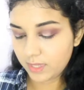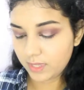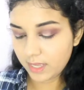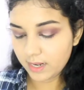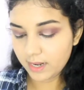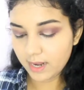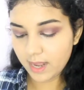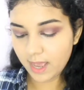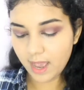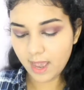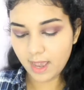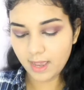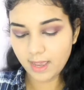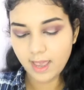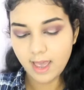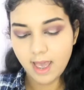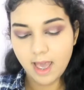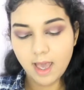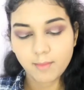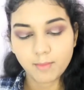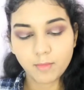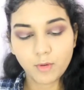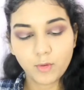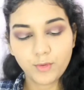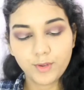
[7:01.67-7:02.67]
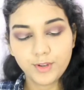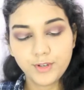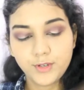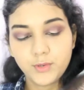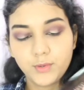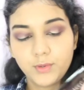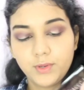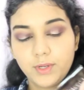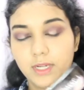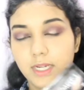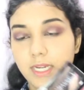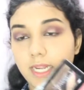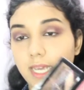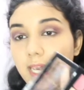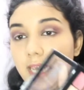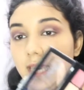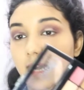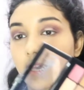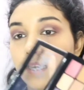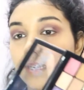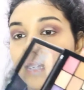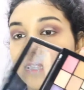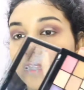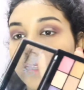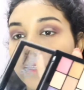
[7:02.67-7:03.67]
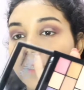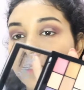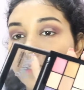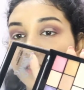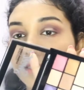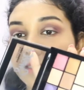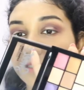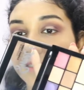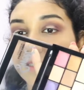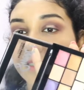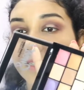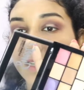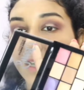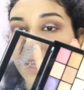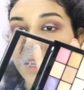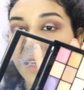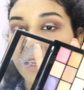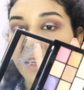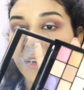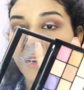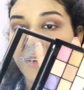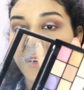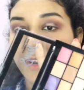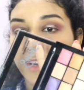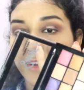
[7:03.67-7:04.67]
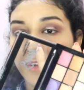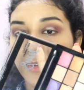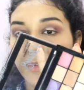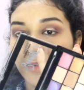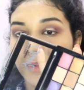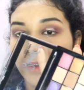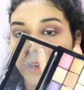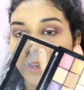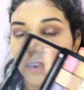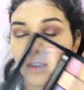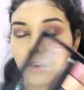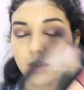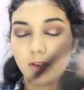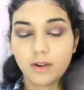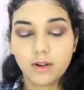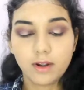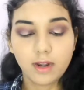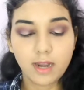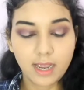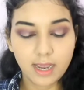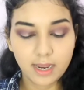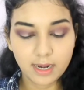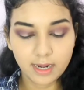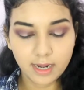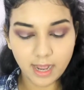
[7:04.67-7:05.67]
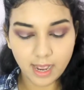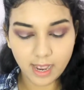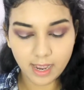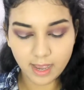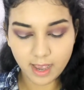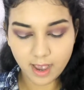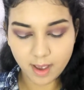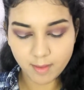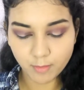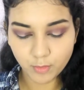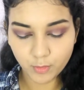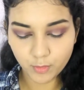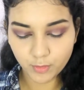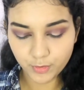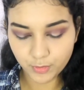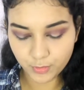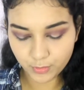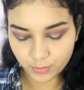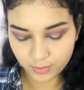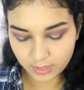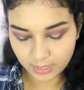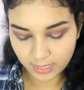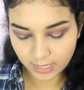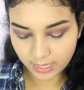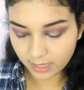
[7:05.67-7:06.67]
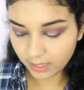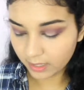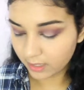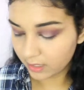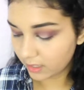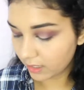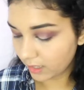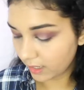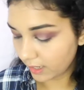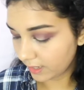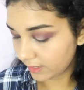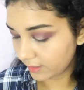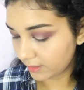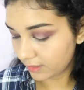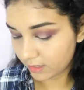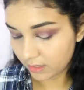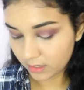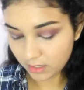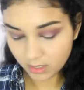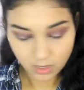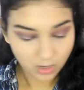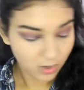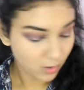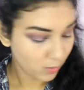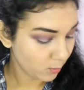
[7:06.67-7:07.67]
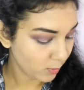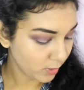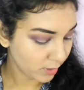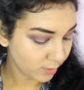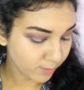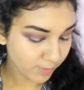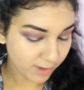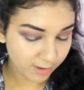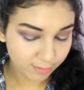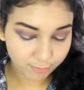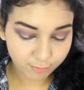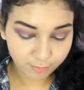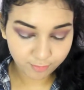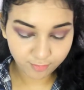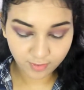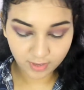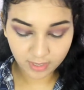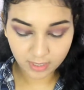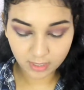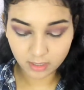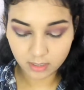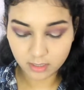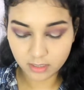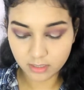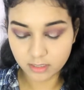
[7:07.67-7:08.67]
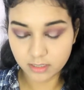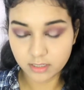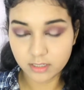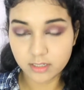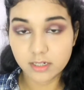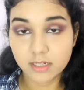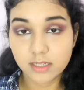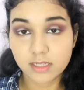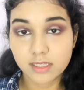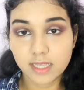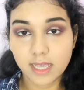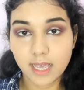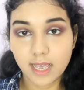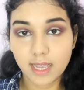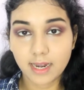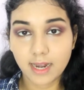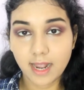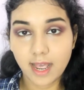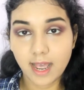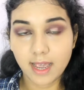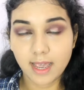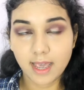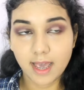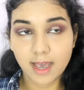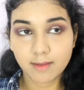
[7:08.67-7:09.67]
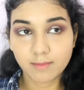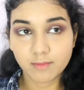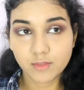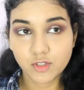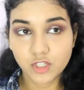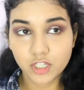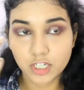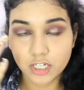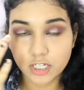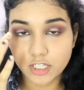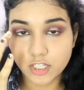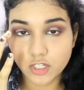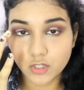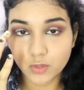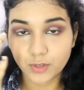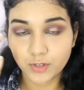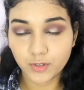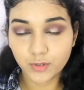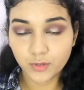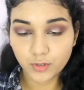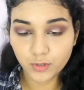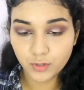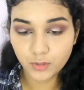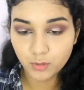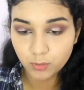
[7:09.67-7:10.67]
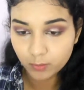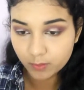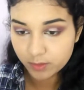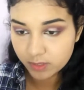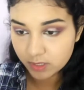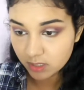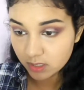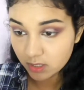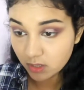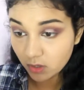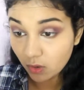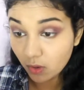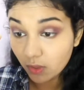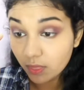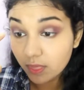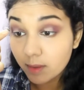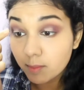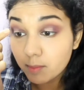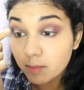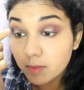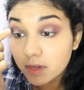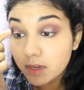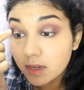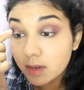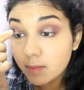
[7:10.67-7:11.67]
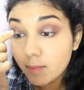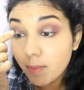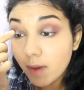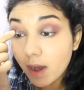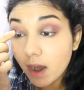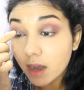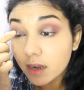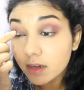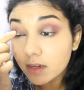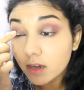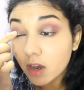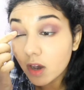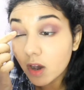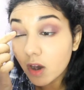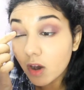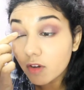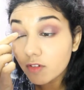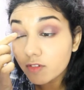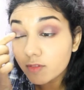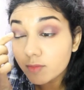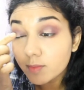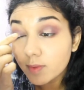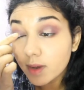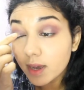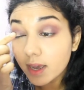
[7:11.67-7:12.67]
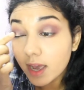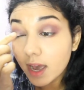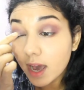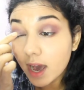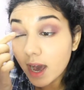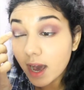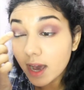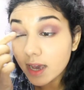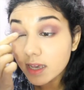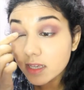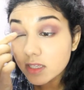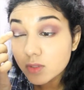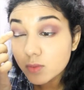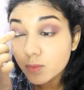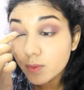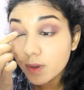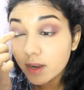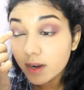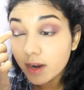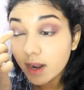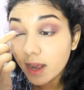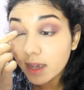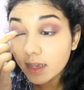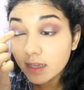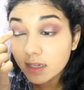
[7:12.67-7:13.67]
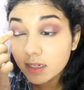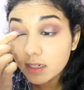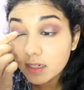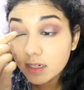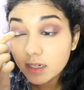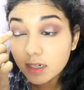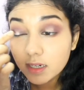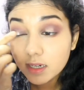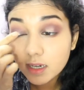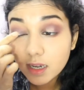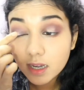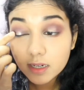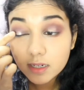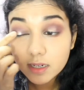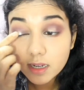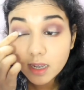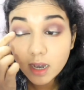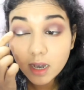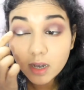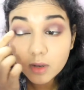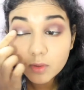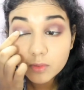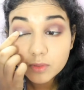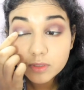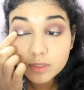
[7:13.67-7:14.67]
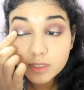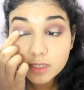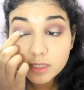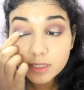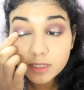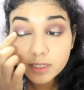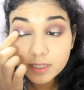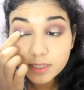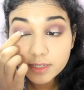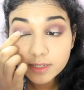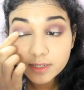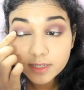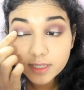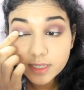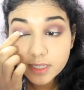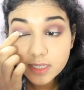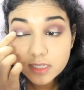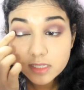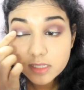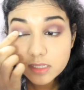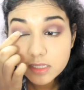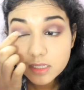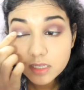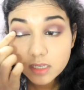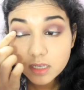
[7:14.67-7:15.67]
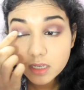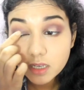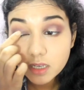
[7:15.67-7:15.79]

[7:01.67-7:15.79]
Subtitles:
then I am going to take this color right over here and I am going to take it with my fingers and I am just going to use it on the middle part of my eyes where I cut out the crease,